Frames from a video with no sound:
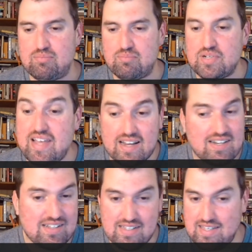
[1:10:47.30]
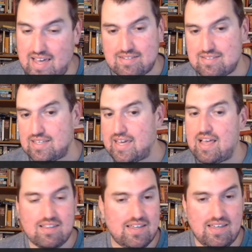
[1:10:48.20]
But technically, yes.
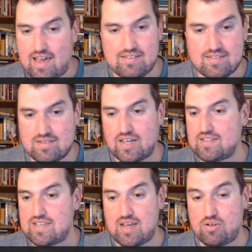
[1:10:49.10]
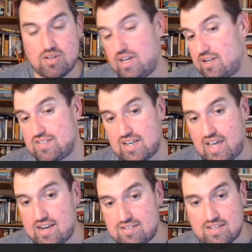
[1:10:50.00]
Legality, yes. They could have said
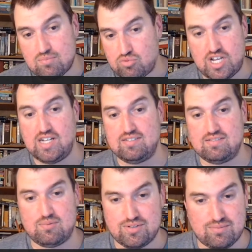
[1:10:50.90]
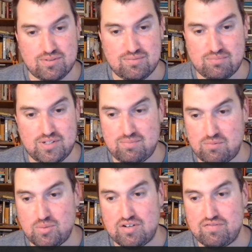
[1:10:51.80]
Canada says we're done. We
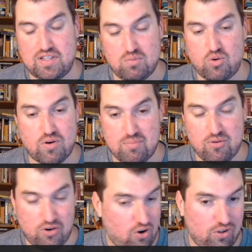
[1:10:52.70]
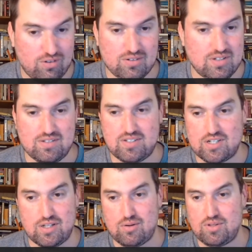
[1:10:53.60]
don't want to fight in the war anymore at all, and
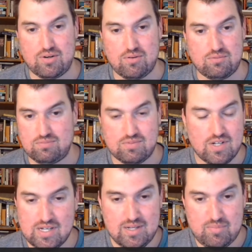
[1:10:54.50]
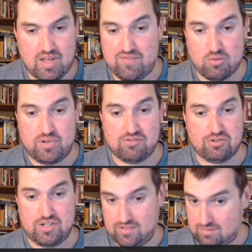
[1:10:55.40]
declare have their own peace
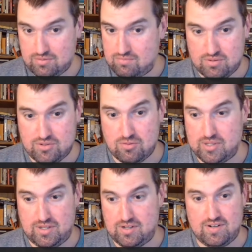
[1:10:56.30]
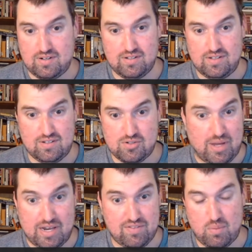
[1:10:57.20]
treaties with Germany and Italy and
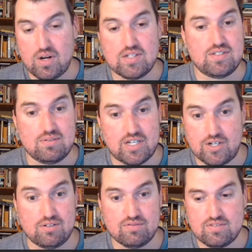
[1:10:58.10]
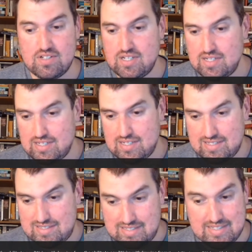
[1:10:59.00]
Japan if they wanted to. They could have.
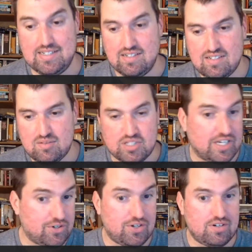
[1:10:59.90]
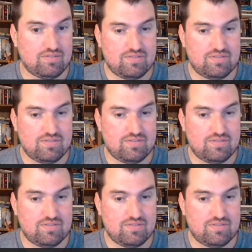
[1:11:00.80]
They didn't, but they could have.